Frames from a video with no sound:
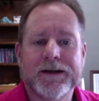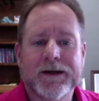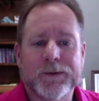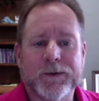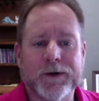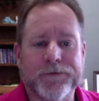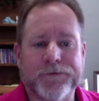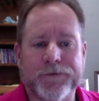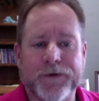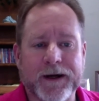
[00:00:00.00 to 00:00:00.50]

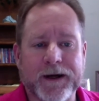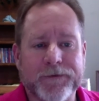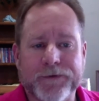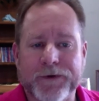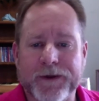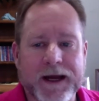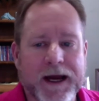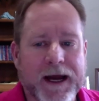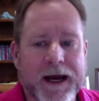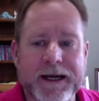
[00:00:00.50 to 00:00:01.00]
We fight for
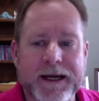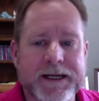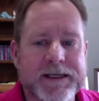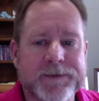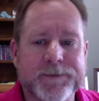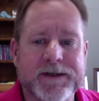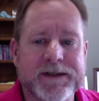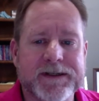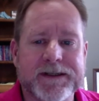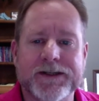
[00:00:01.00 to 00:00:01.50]
the
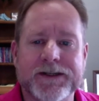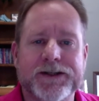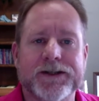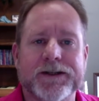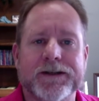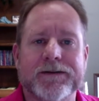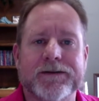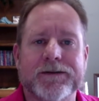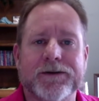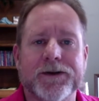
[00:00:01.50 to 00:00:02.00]
highest
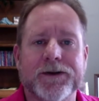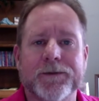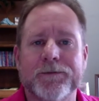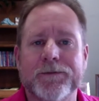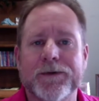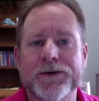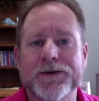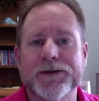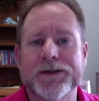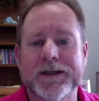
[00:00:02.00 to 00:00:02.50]
position or the
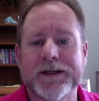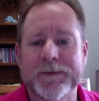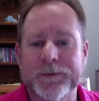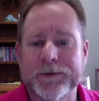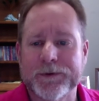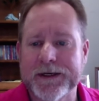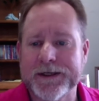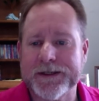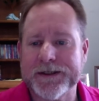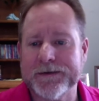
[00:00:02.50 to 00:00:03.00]
most
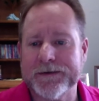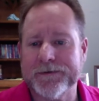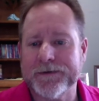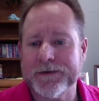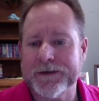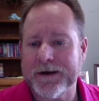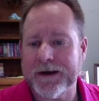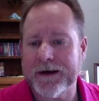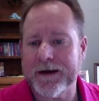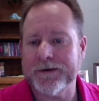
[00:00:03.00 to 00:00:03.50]
impressive
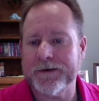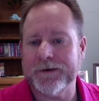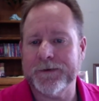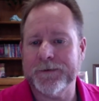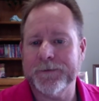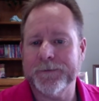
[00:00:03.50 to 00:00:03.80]
title.